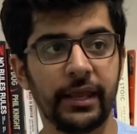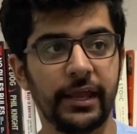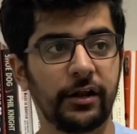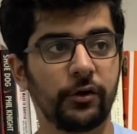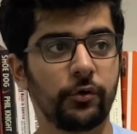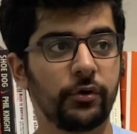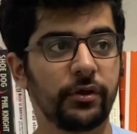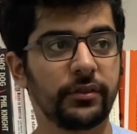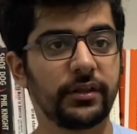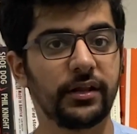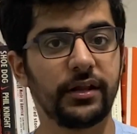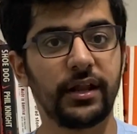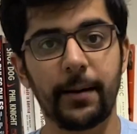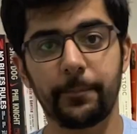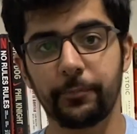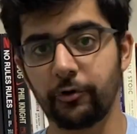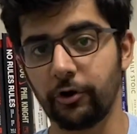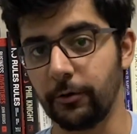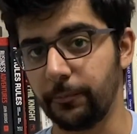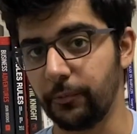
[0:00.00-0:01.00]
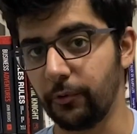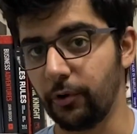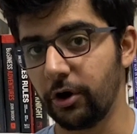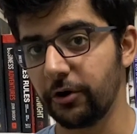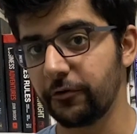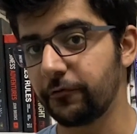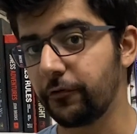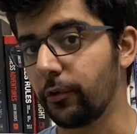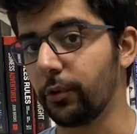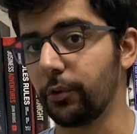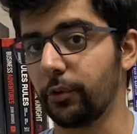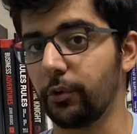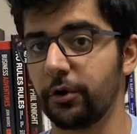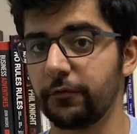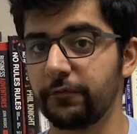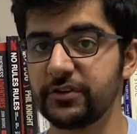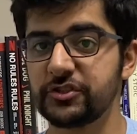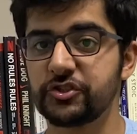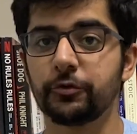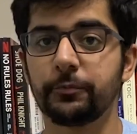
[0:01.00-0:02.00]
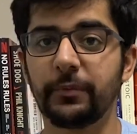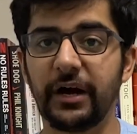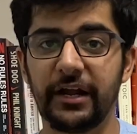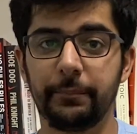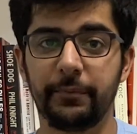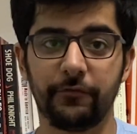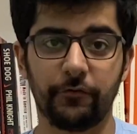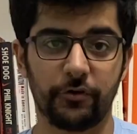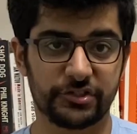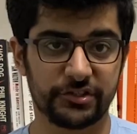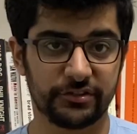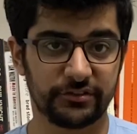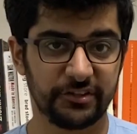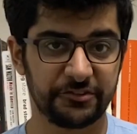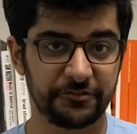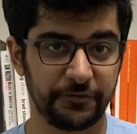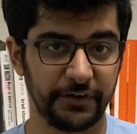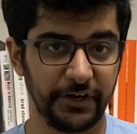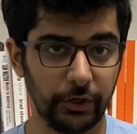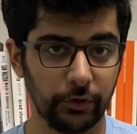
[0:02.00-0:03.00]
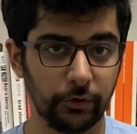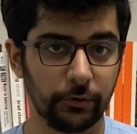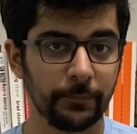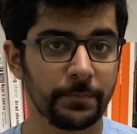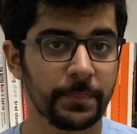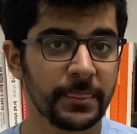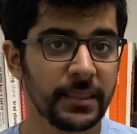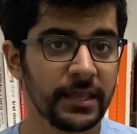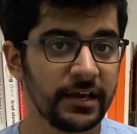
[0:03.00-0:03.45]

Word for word: including the laptop or phone on which you might be watching this video,